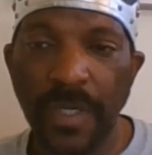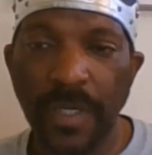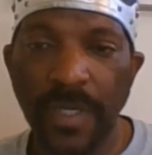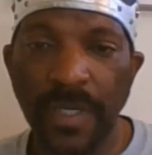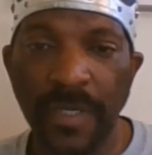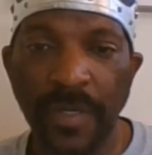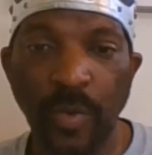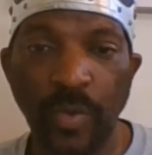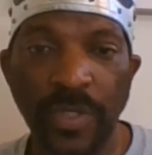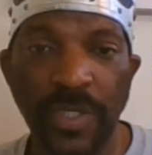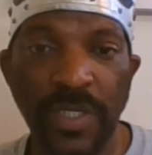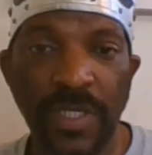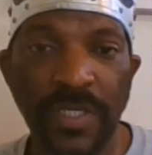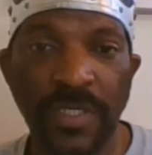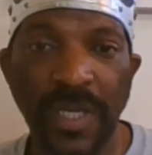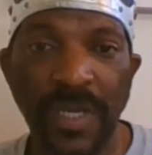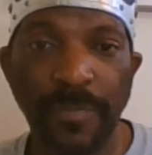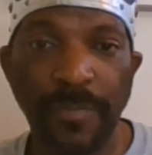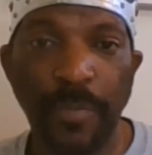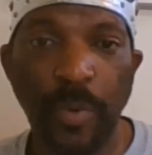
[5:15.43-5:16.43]
You know,
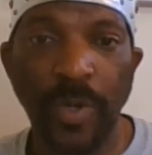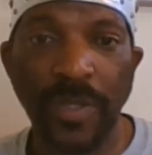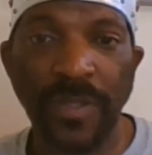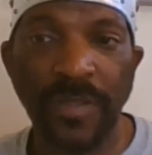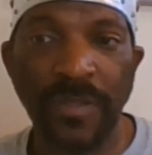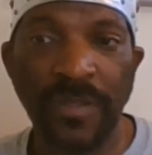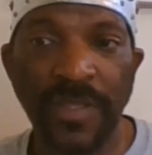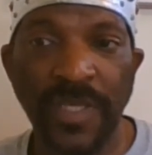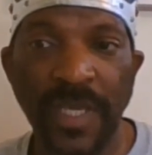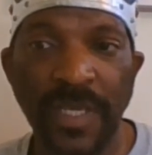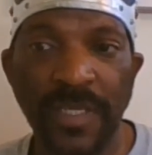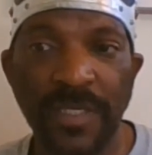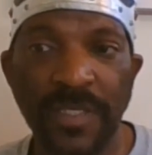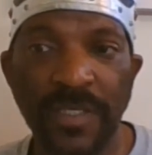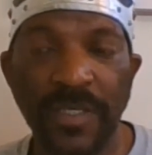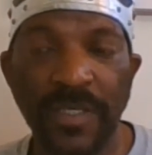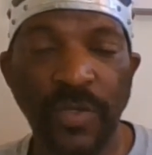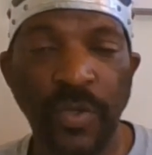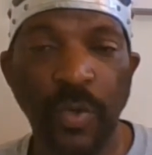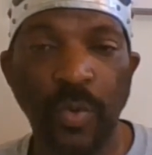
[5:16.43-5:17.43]
these are important
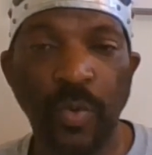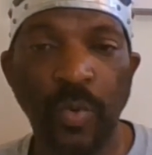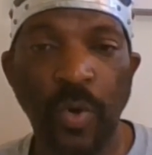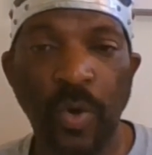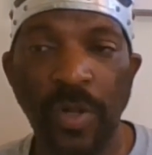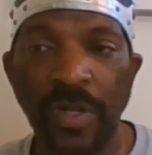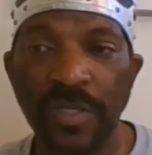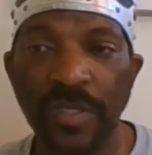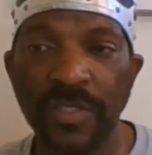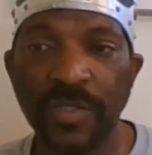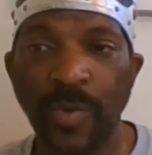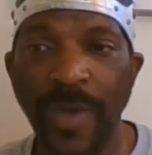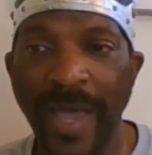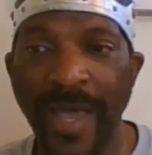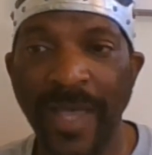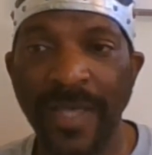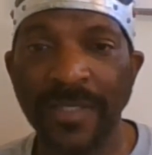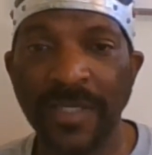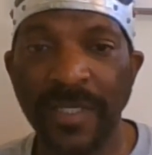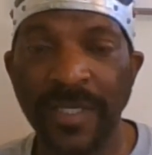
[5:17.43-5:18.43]
things to know also
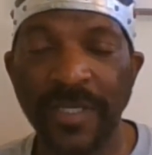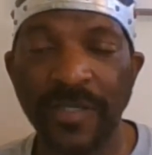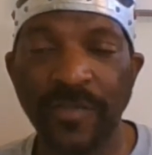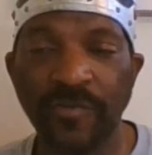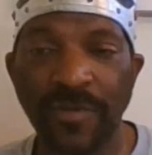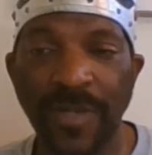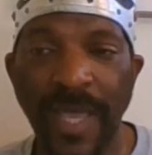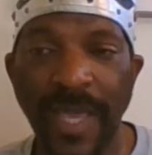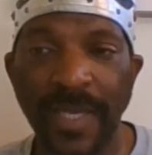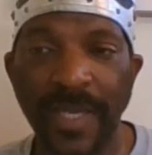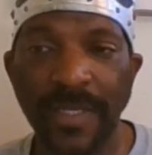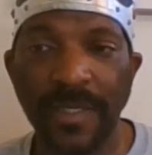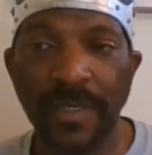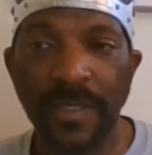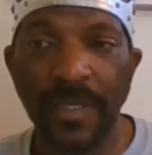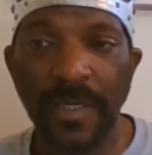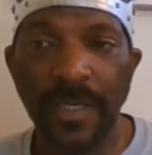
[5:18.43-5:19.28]
as an Israelite.